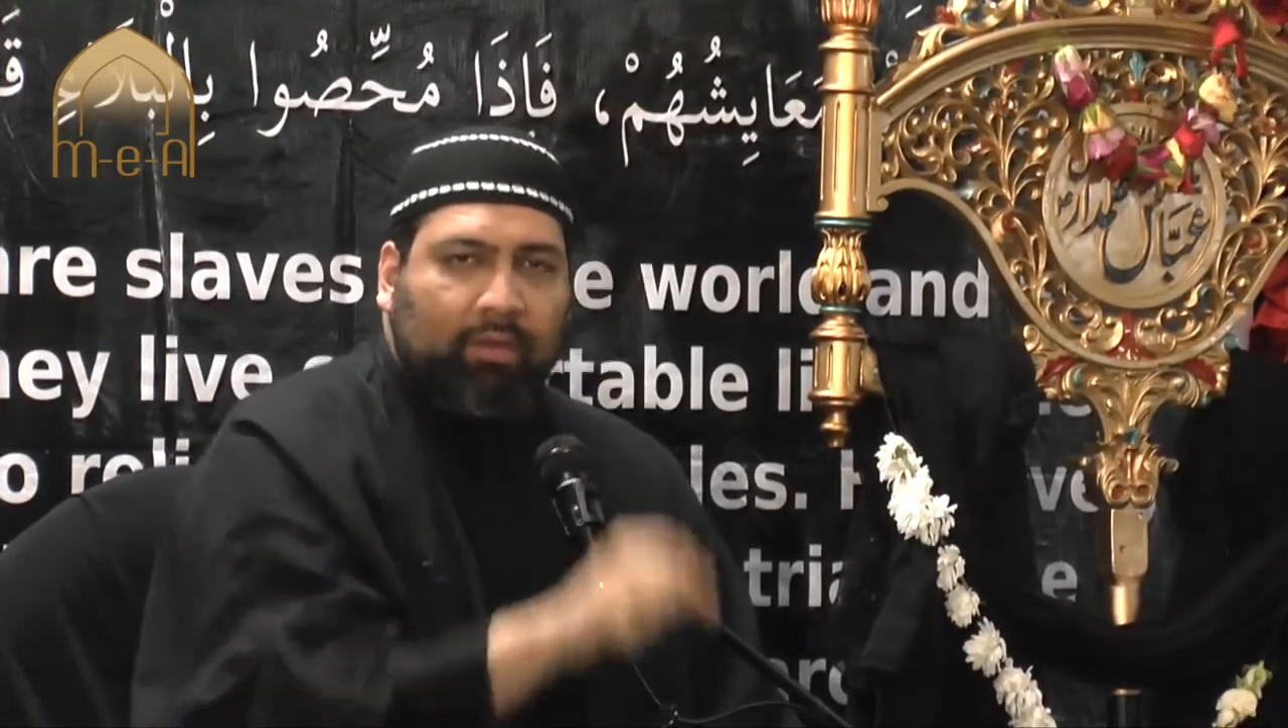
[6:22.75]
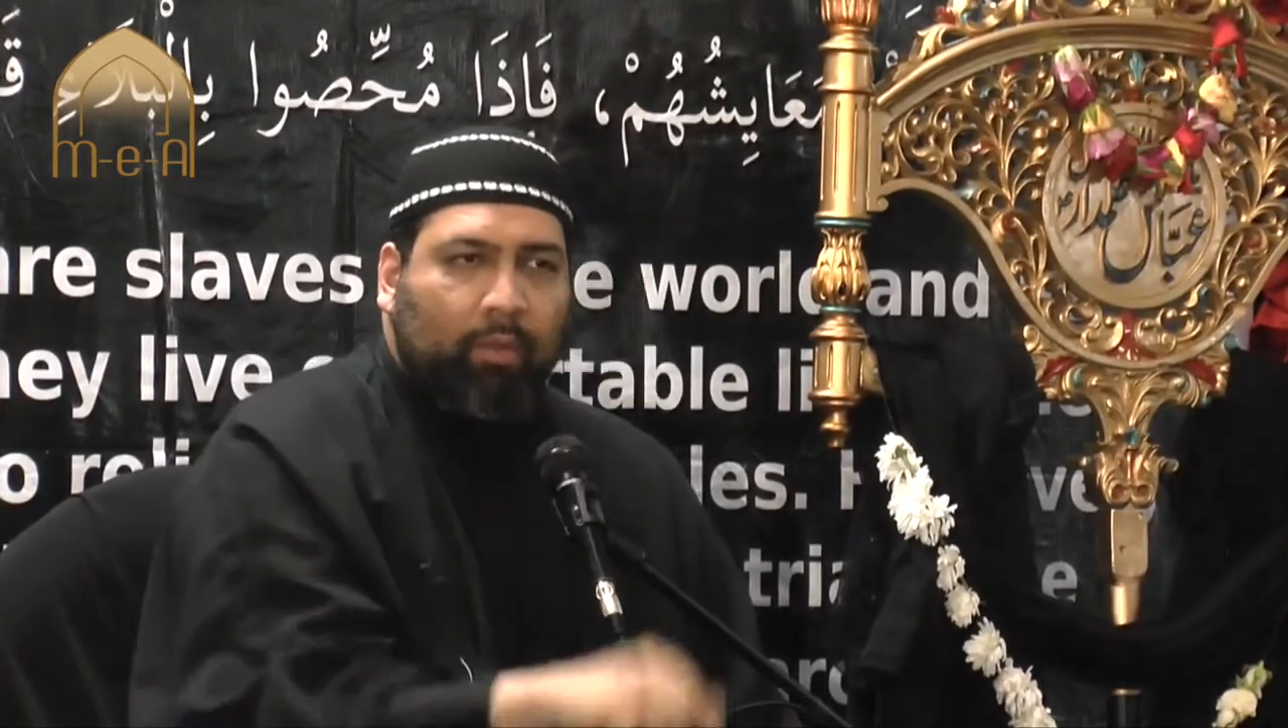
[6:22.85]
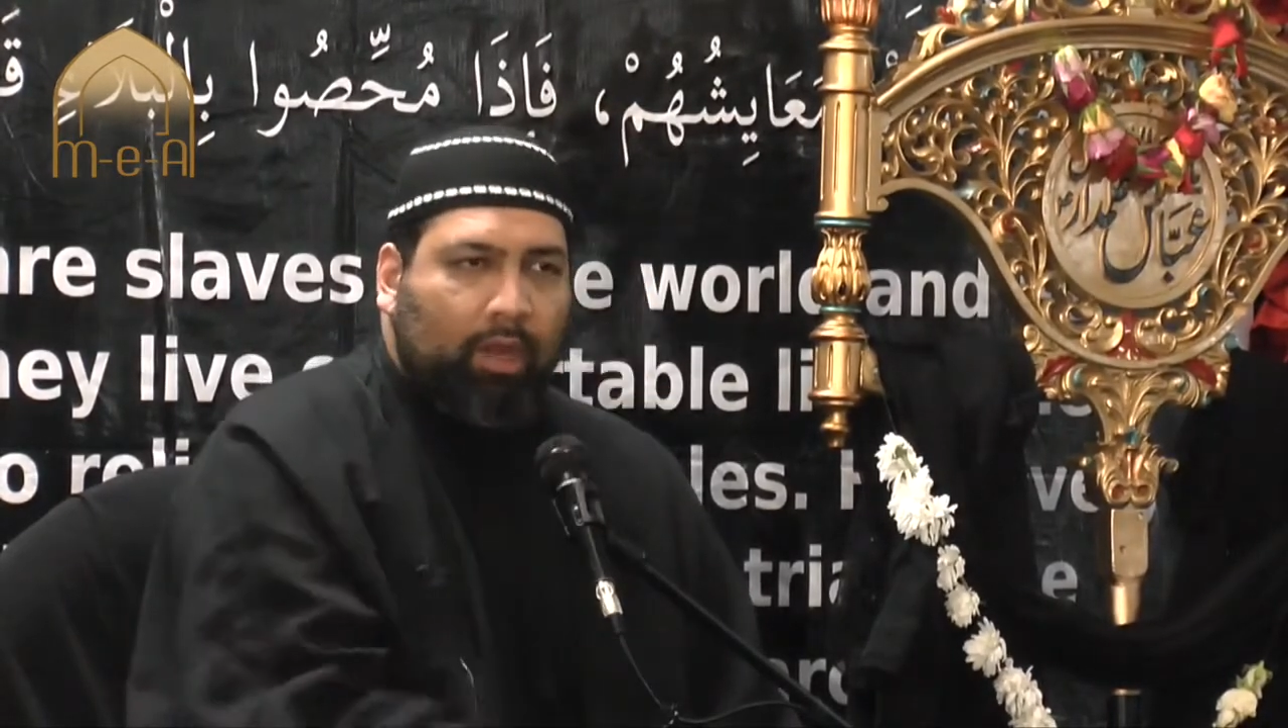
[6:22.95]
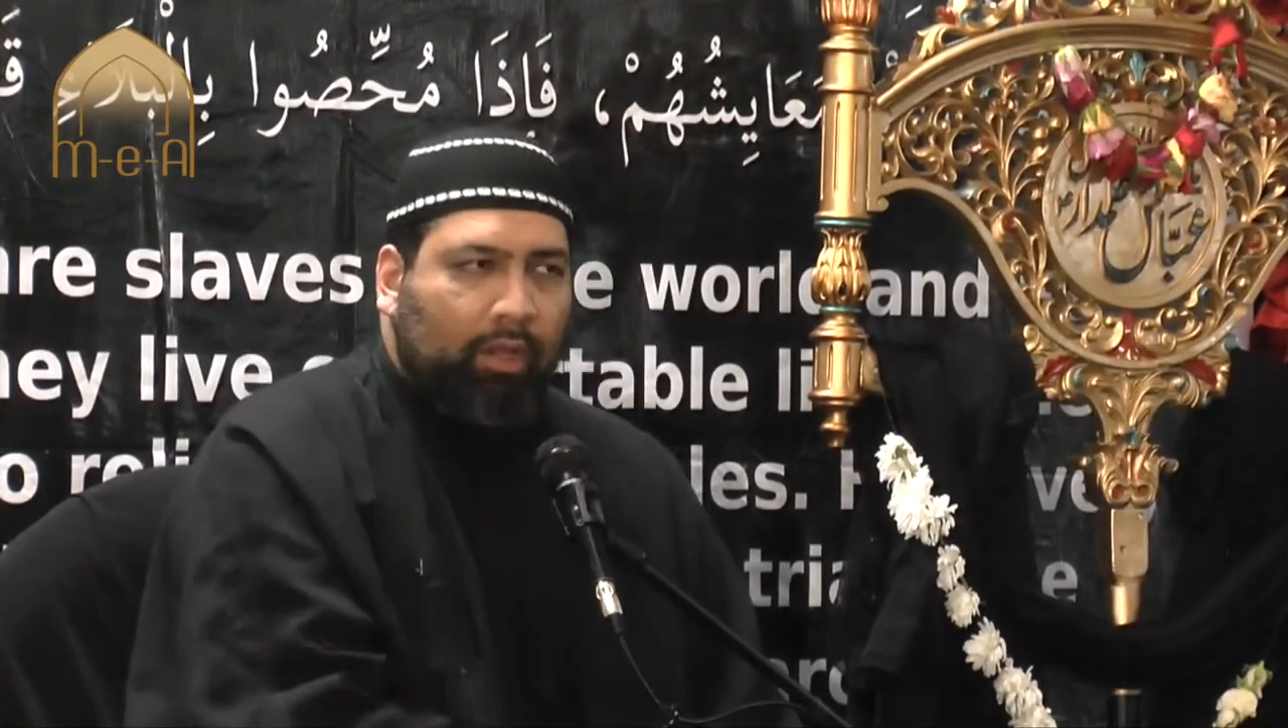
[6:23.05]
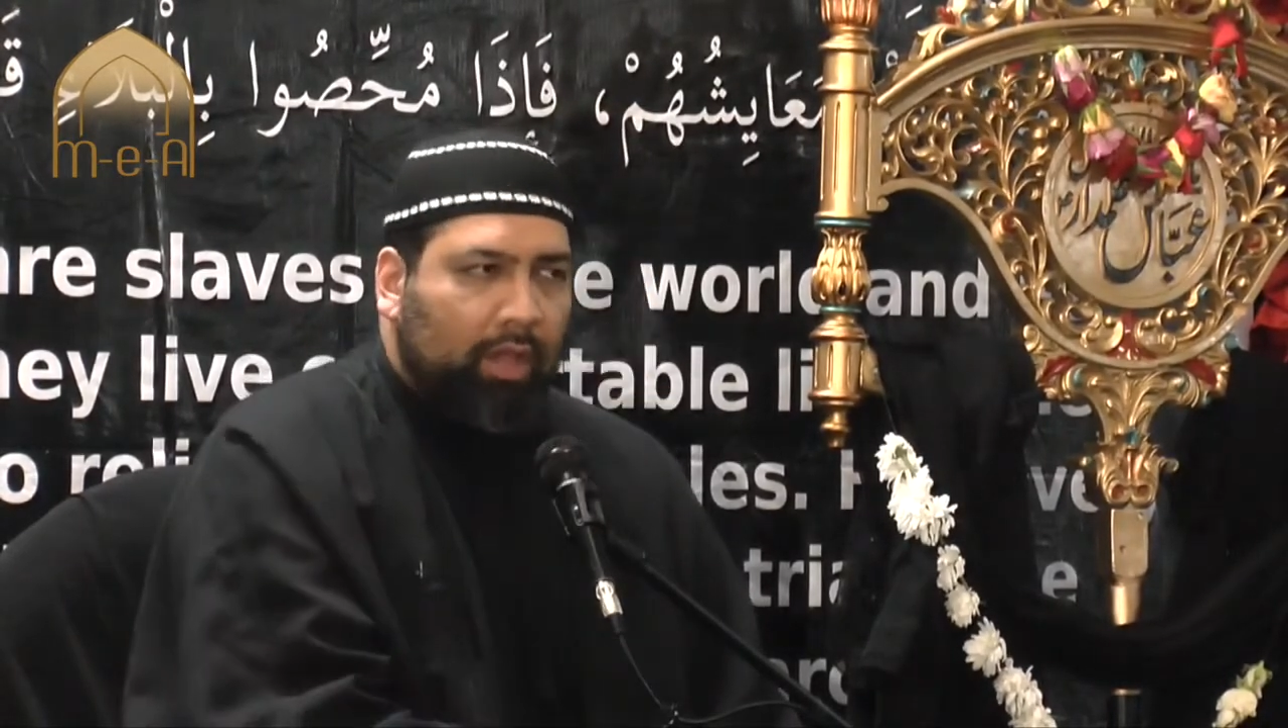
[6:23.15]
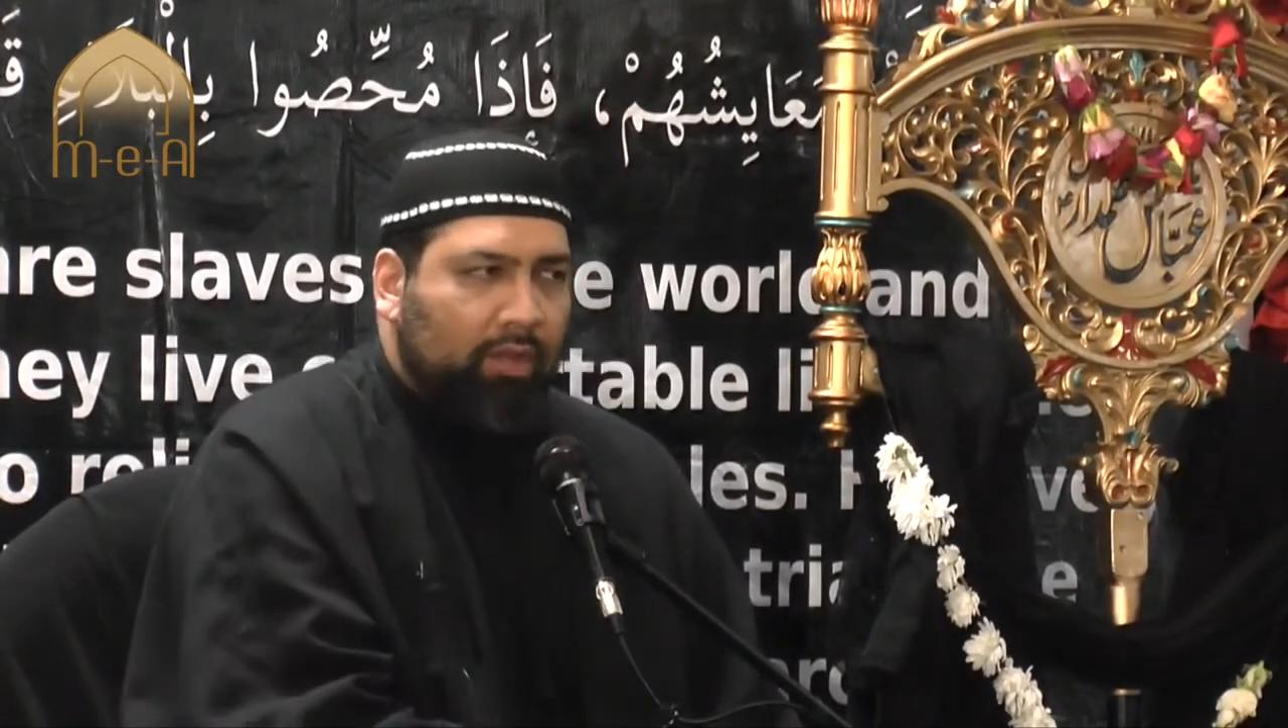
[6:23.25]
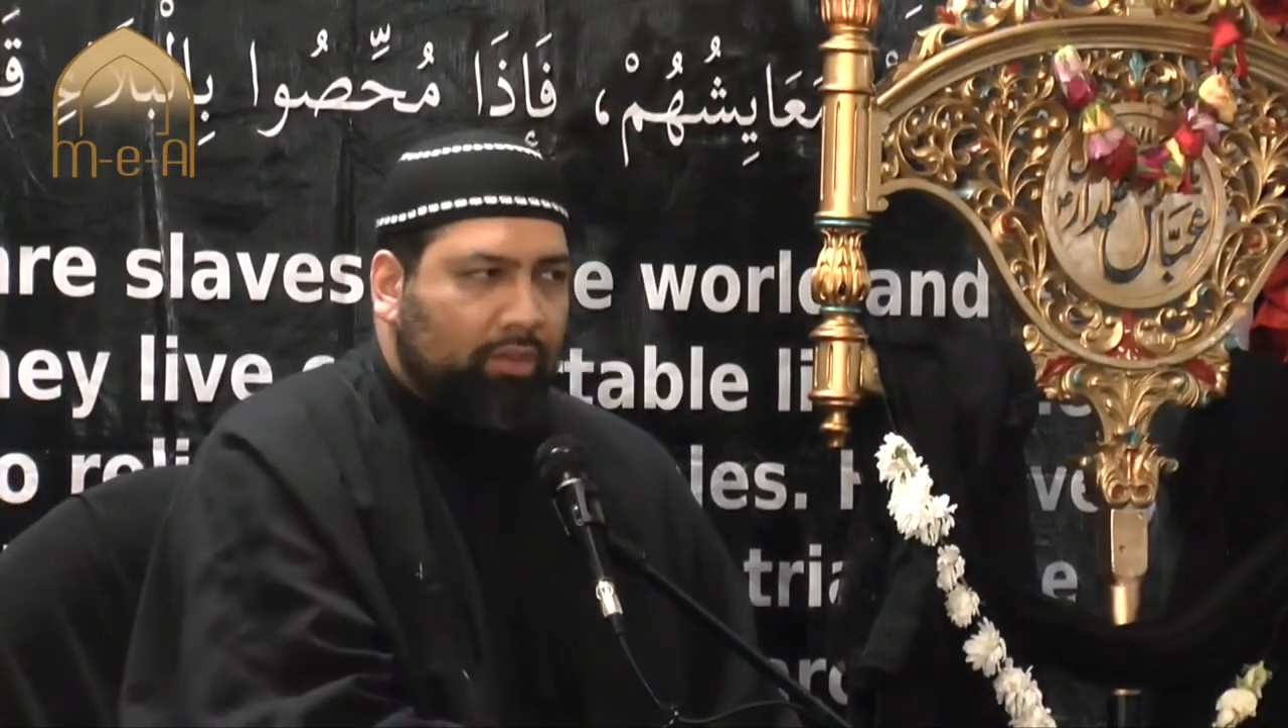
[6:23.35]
where Allah